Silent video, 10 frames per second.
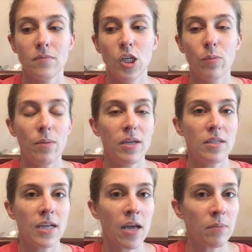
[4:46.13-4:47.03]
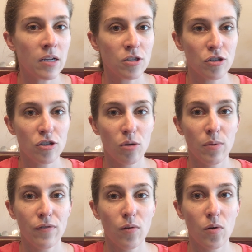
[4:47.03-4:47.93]
maybe 10 minutes or so
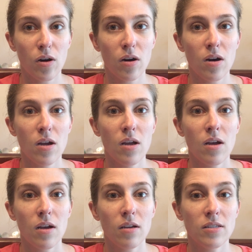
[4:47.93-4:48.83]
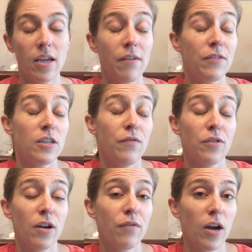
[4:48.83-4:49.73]
before, say if
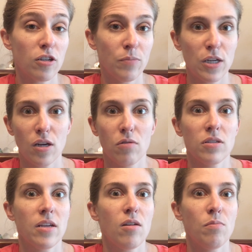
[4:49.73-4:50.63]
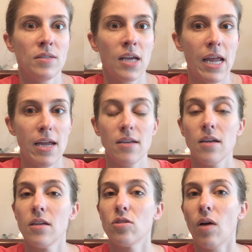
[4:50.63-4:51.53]
you're there for extra magic hours, say it opens at 8.
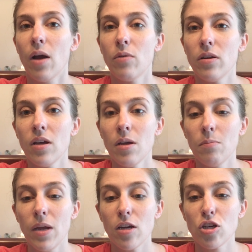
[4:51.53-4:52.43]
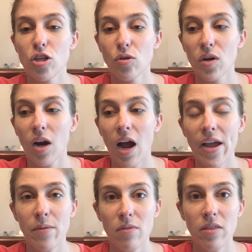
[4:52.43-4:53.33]
So I would make sure
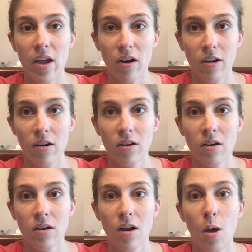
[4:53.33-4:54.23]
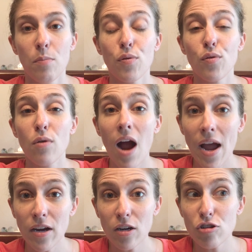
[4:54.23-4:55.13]
I am there
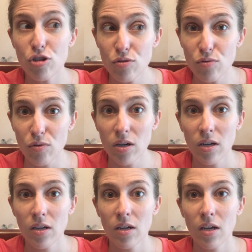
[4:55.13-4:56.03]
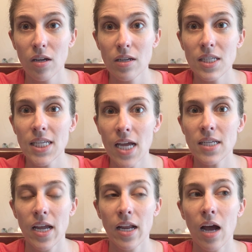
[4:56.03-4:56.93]
prior to
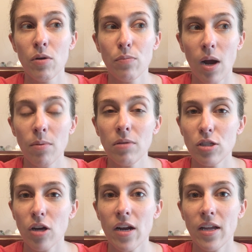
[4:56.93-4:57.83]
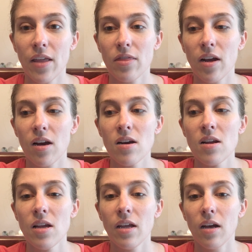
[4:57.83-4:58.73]
10 to 8. I would probably try to get there,
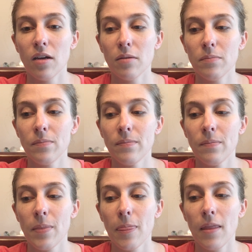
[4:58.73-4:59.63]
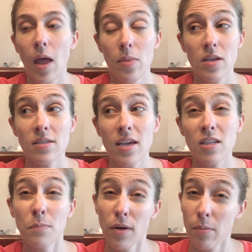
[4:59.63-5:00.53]
in this
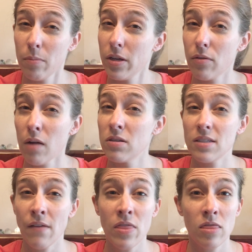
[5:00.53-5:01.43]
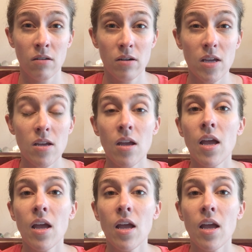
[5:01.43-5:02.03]
case, probably around 7:30,